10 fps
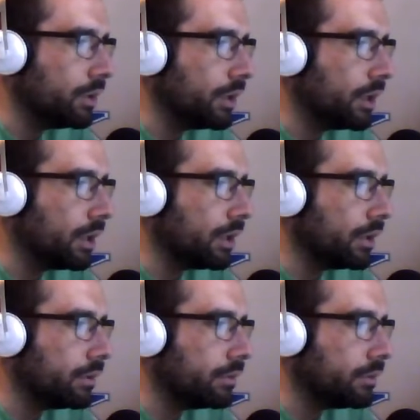
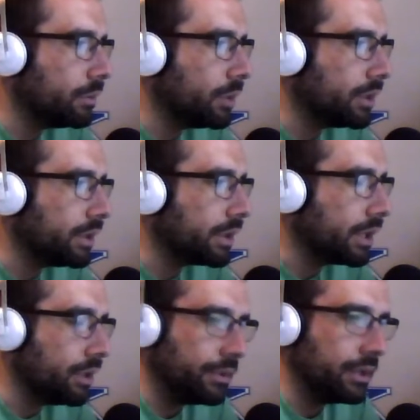But
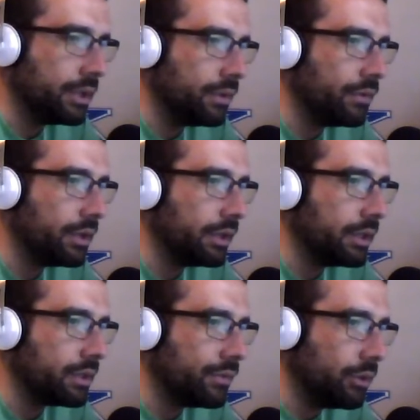can you feel it?
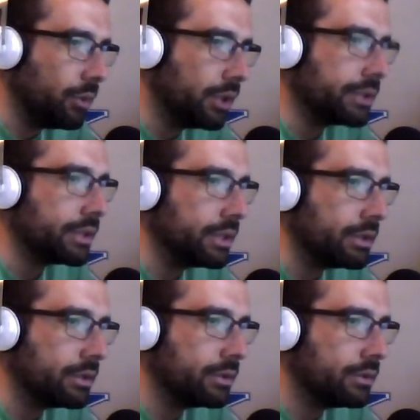It's football
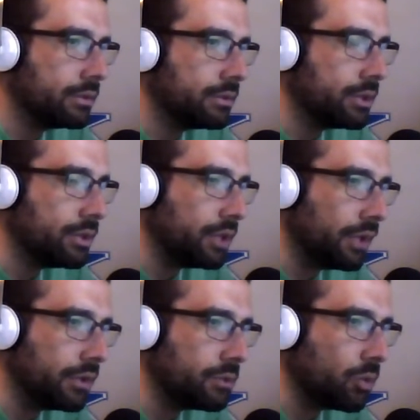season. Could you tell
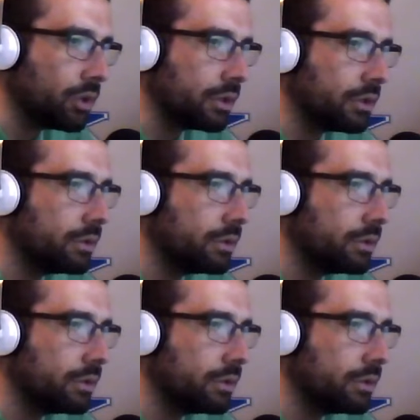this morning?